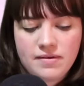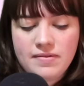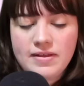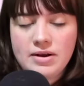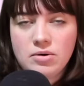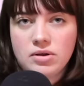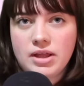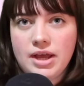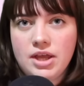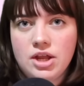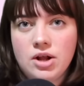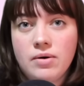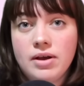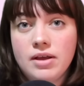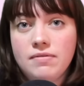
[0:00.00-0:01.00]
And they were like, you
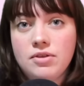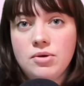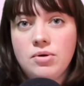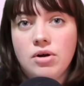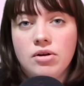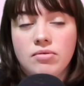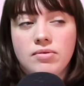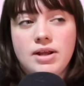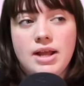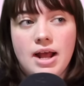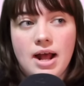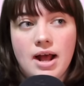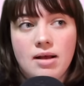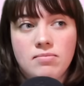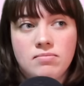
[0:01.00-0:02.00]
know what, if you go to
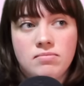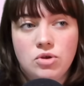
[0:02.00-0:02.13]
rehab,